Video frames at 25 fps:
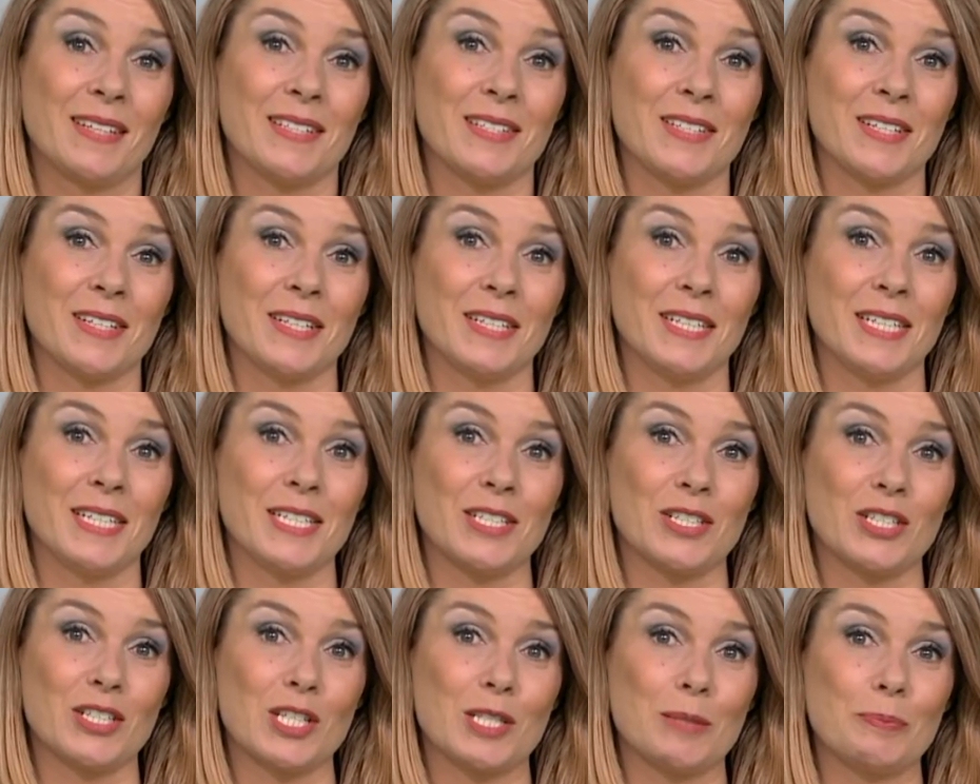
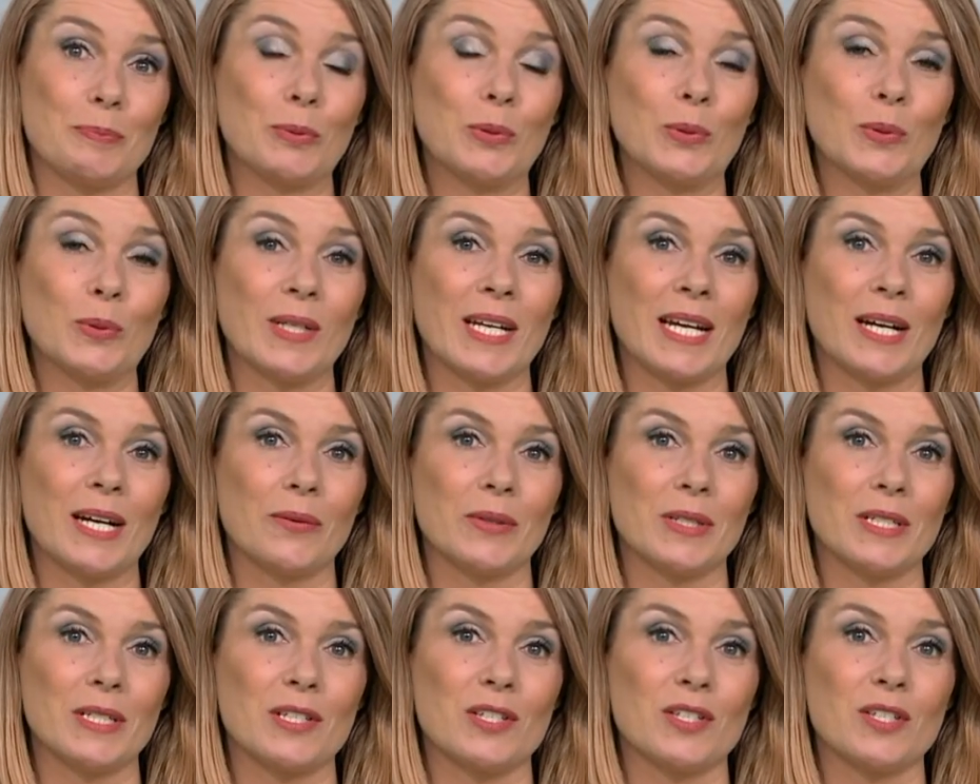Turning to sport
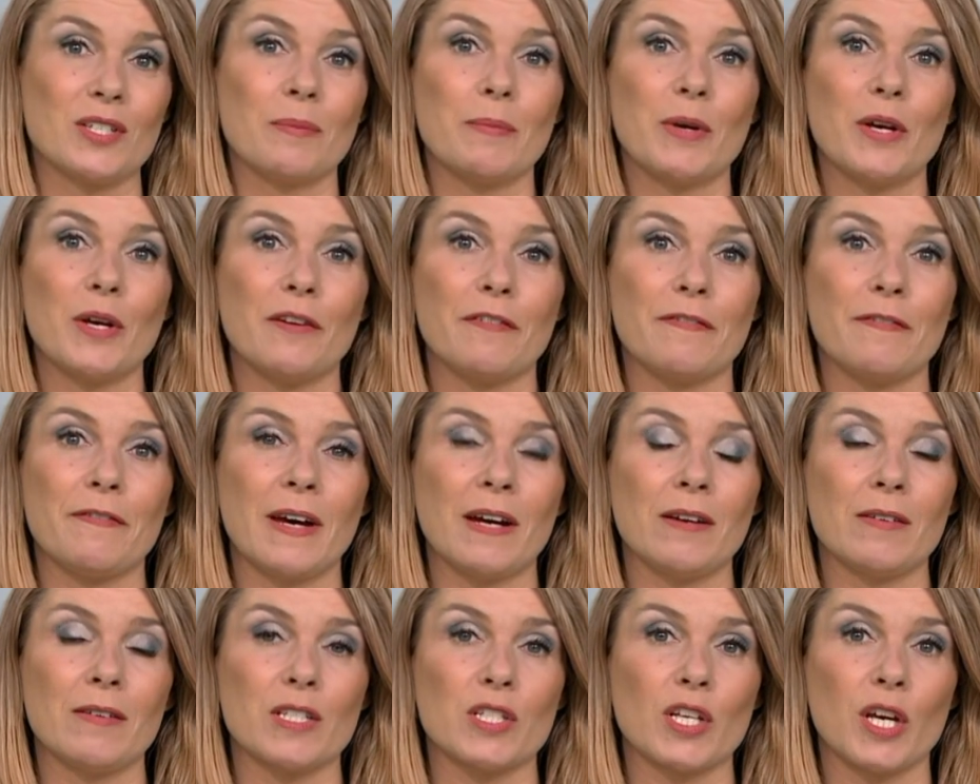now, and Samo
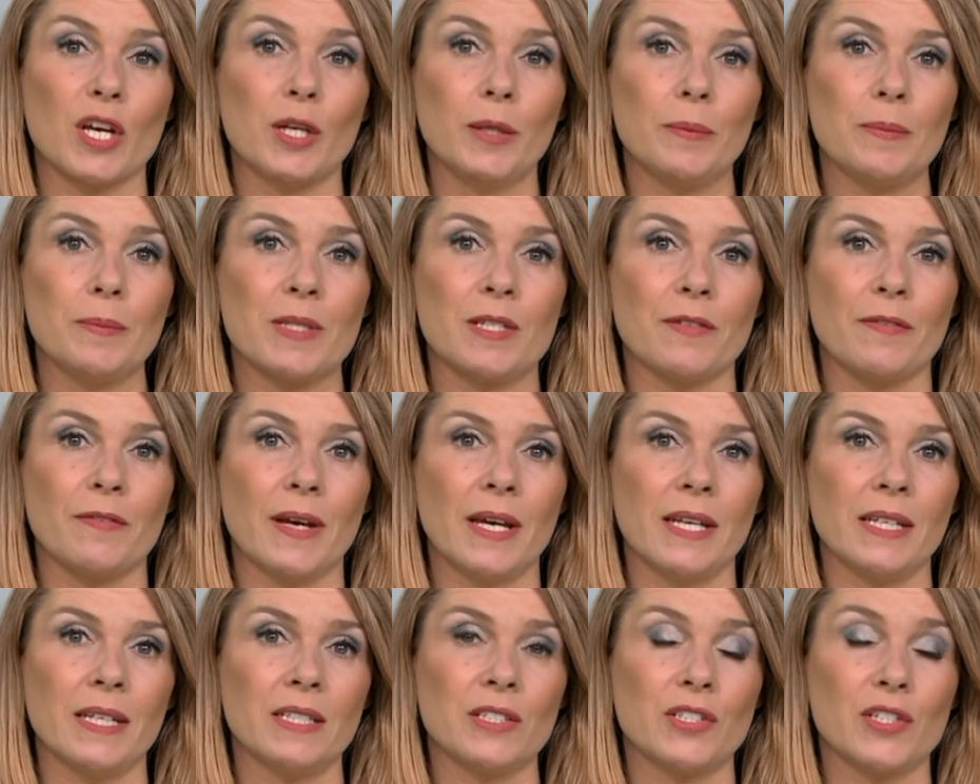Farah's hopes of
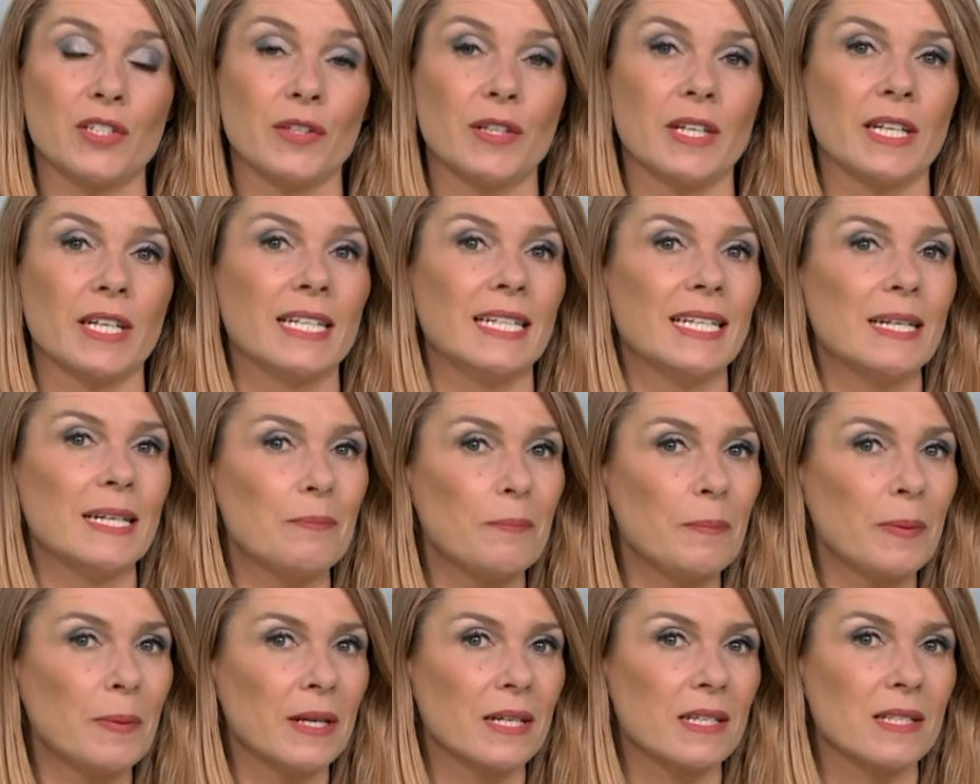heading to the
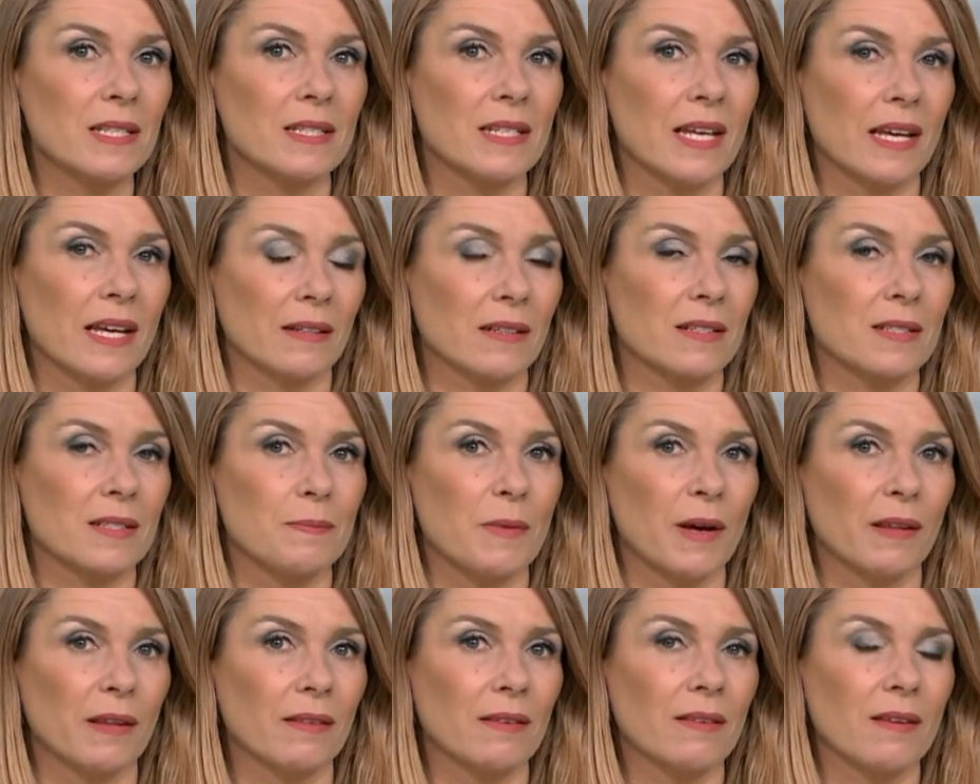Olympics next
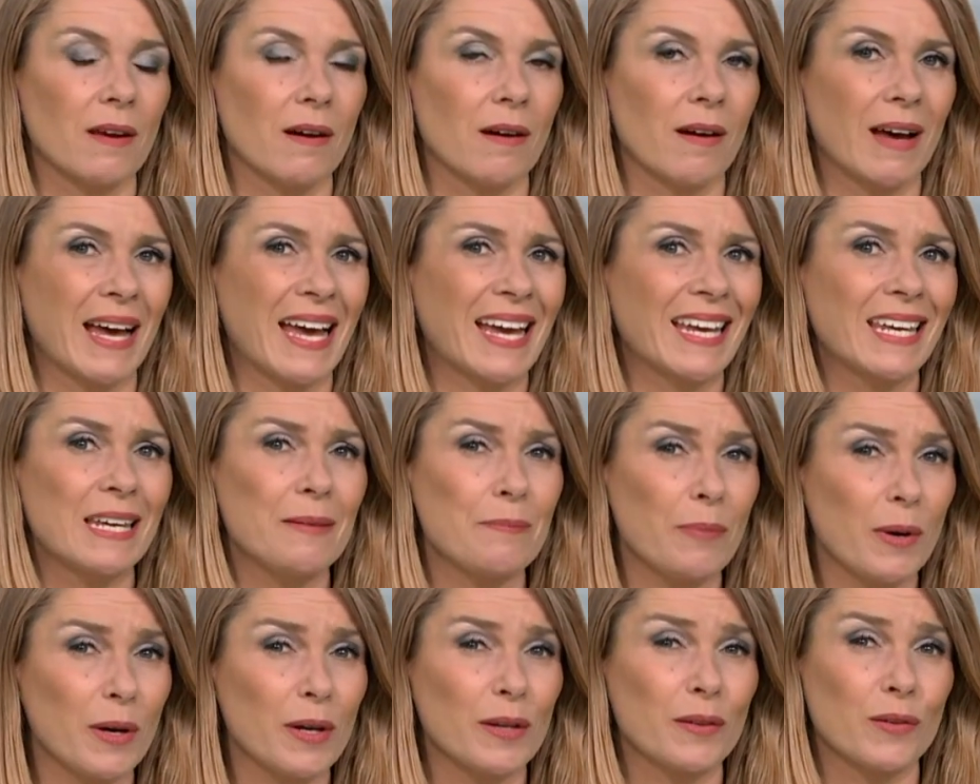month are
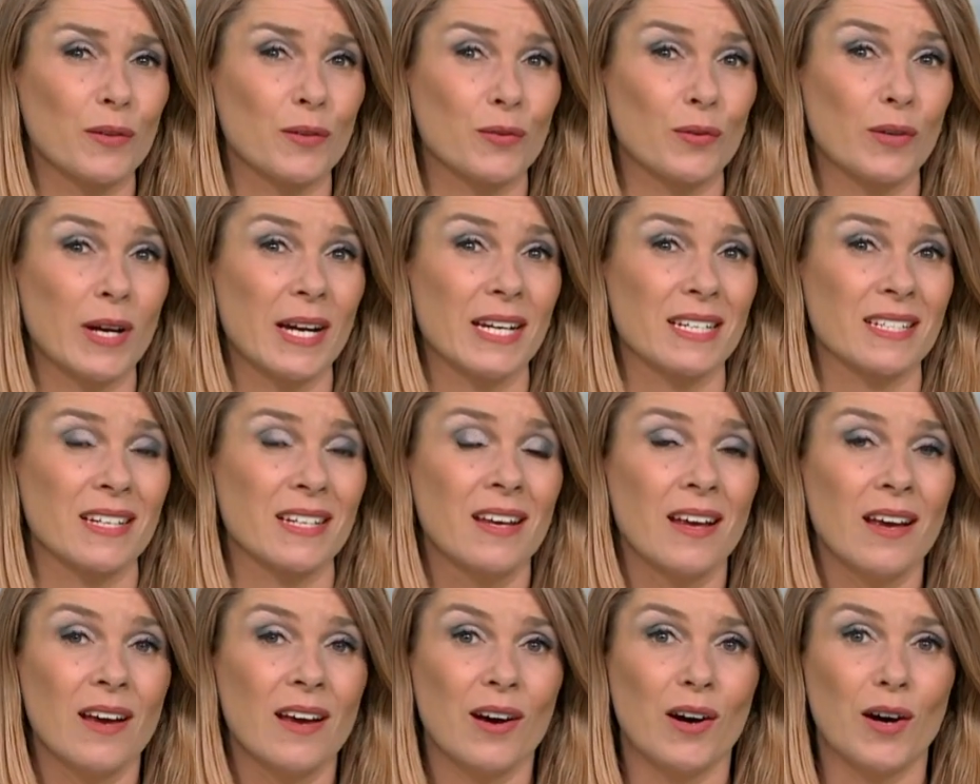hanging by a thread
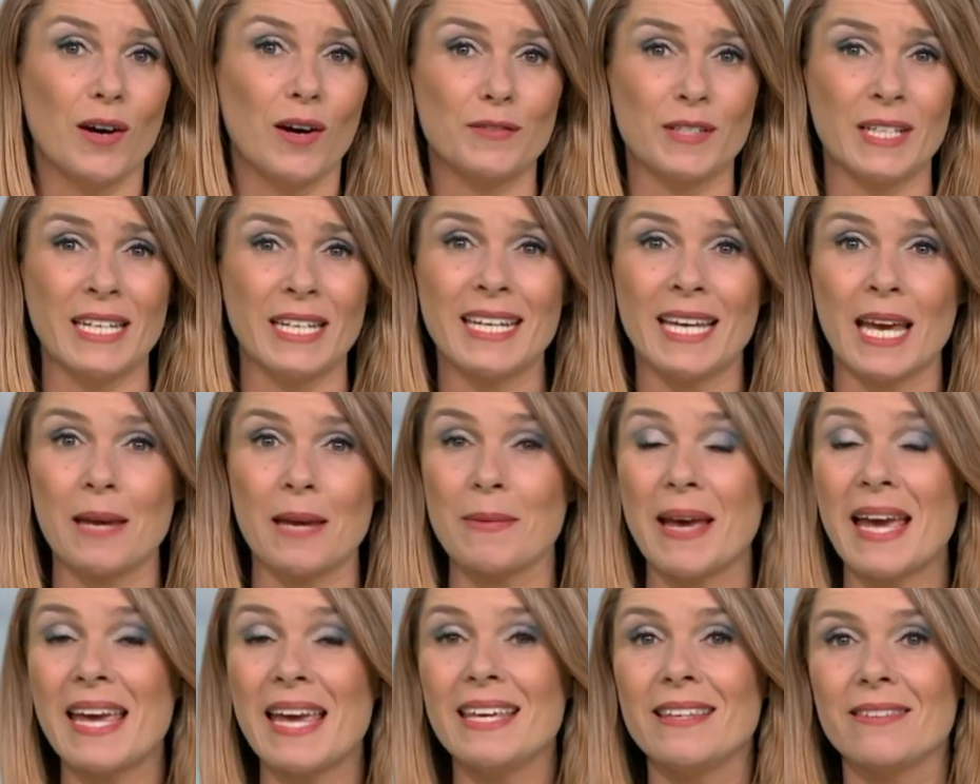after he
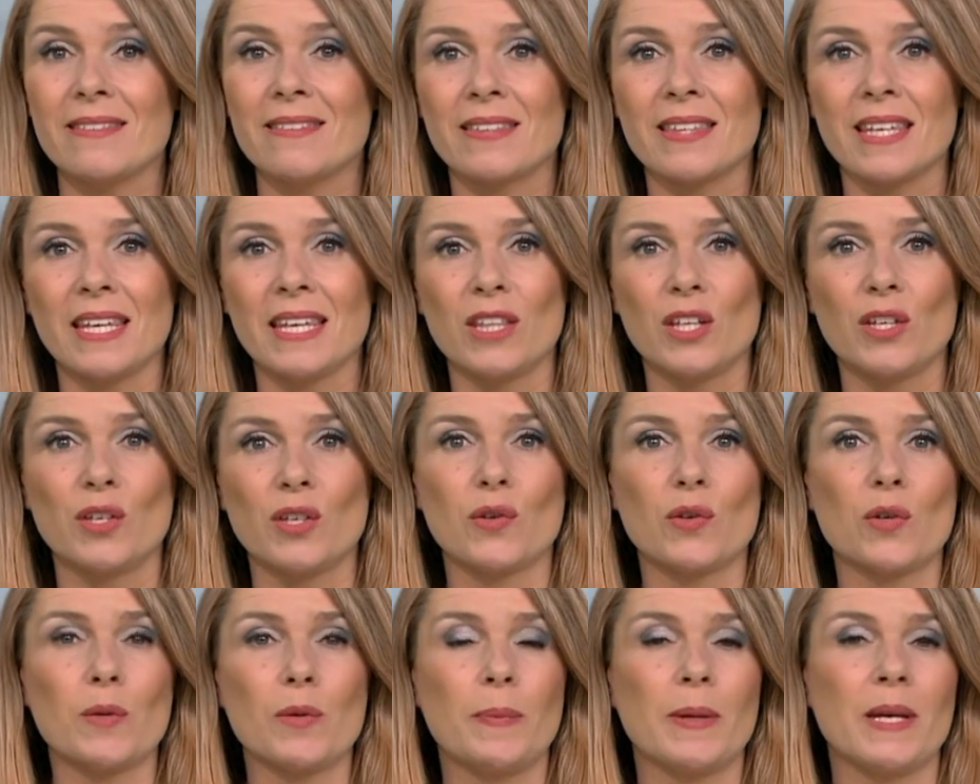came eighth in the
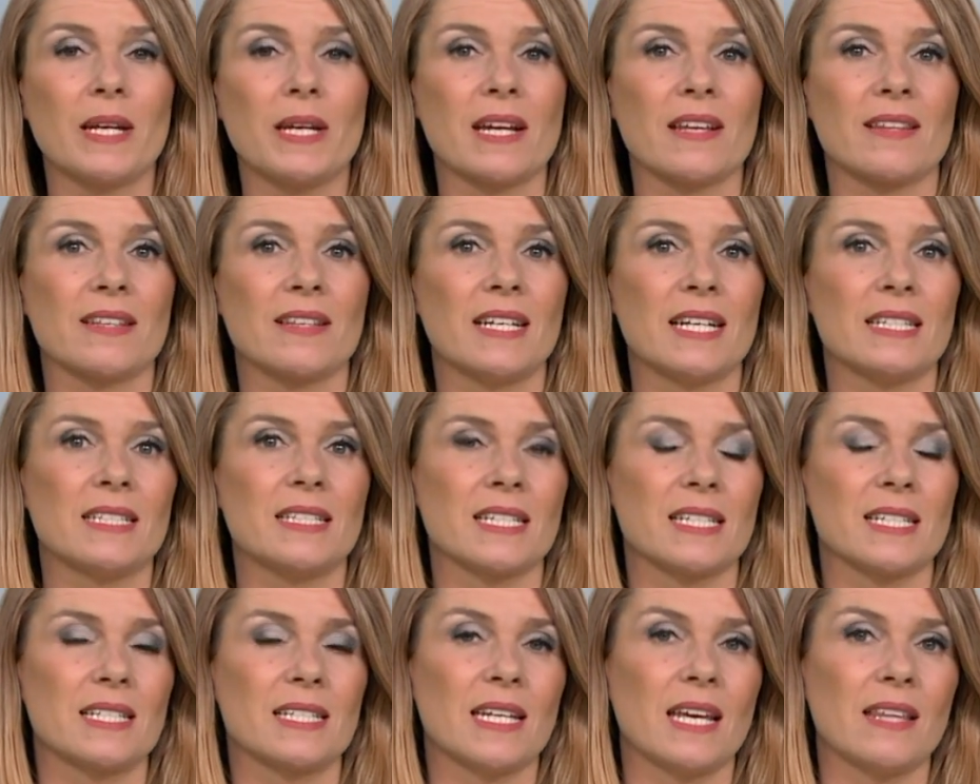European
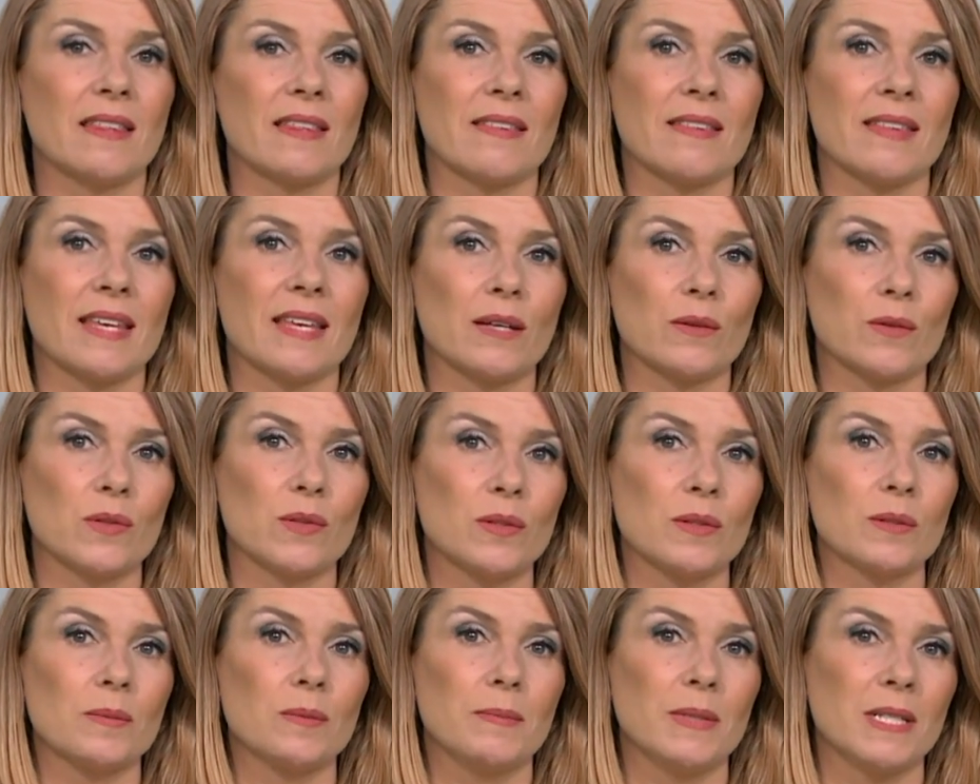Athletics
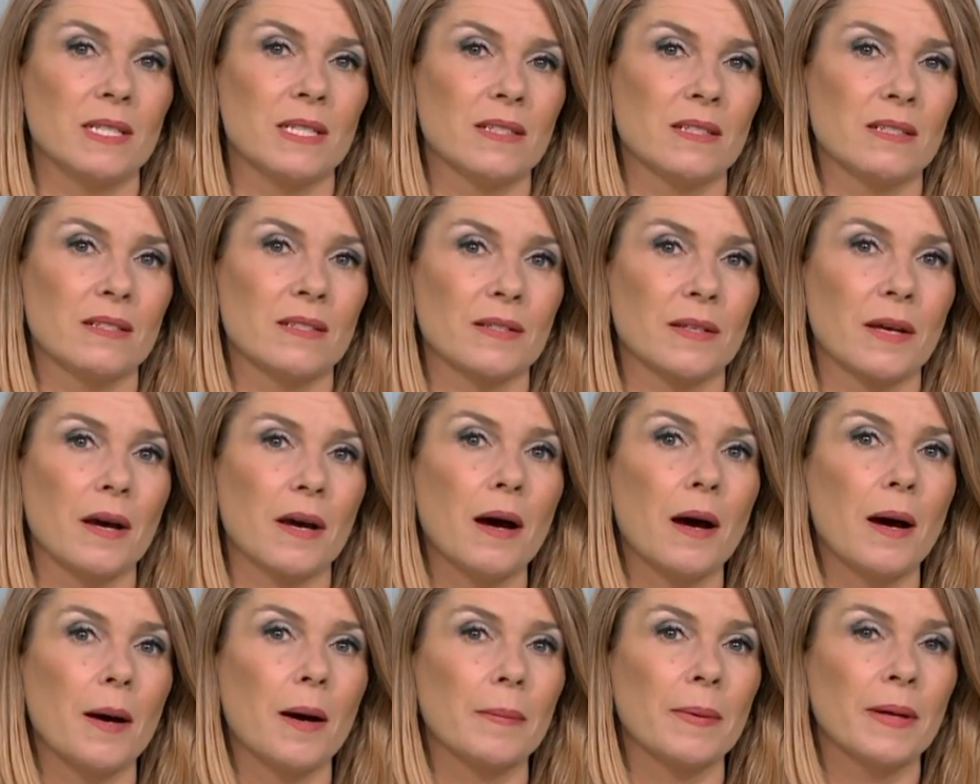10,000 metres
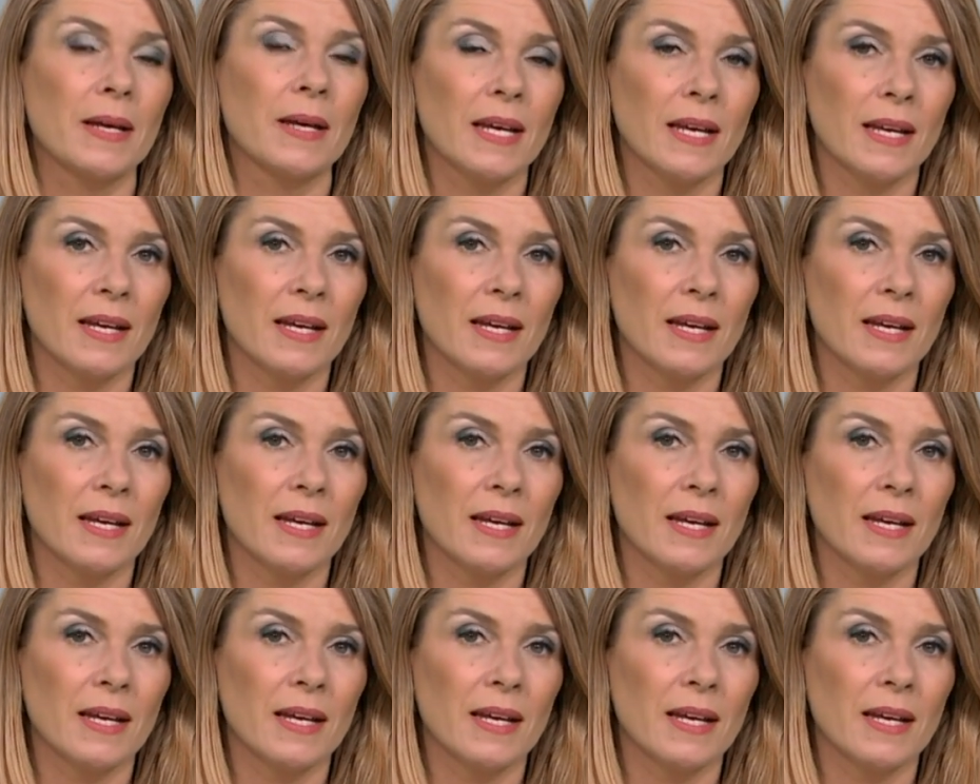cup.